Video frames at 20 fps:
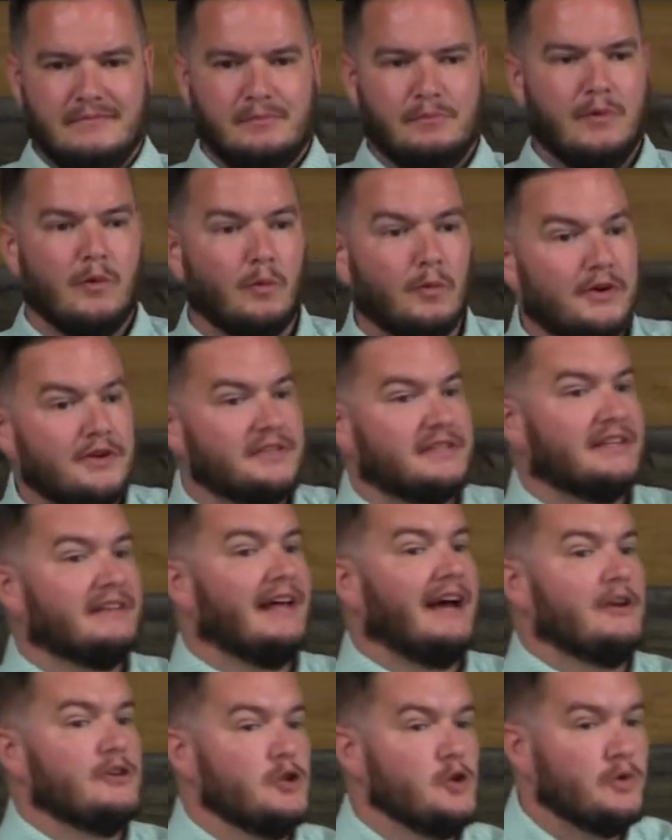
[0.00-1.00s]
But worse than
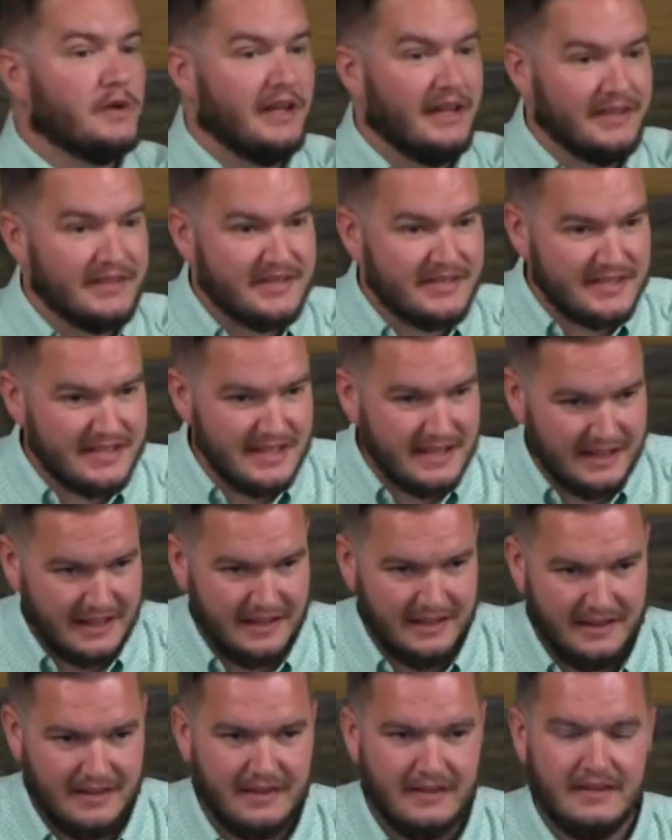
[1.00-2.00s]
that, you can
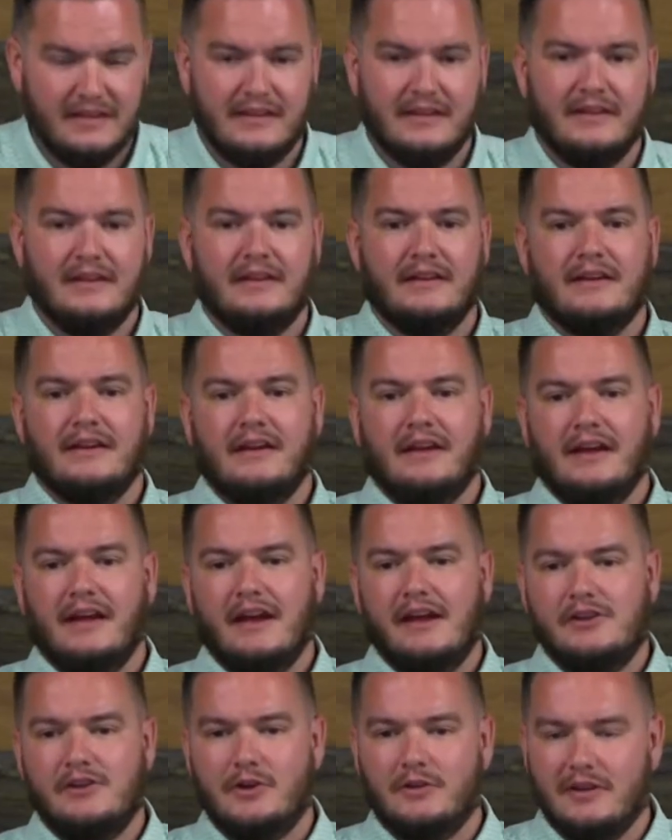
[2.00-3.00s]
see
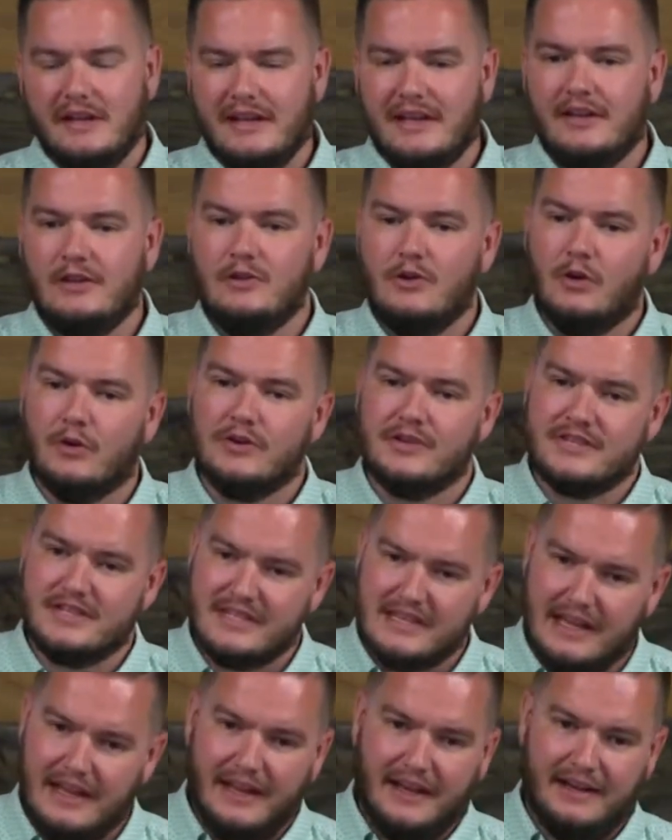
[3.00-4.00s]
and you're in your
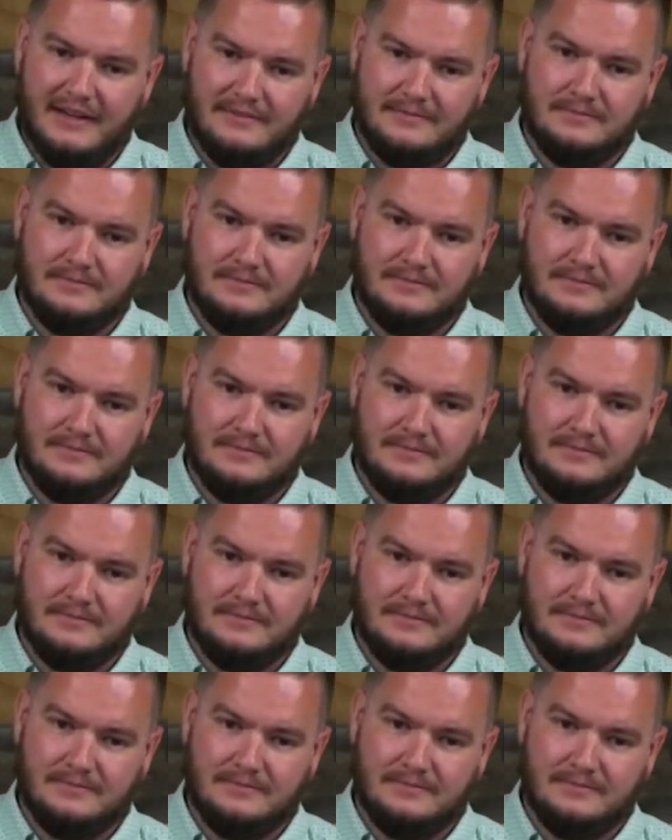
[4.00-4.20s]
sin.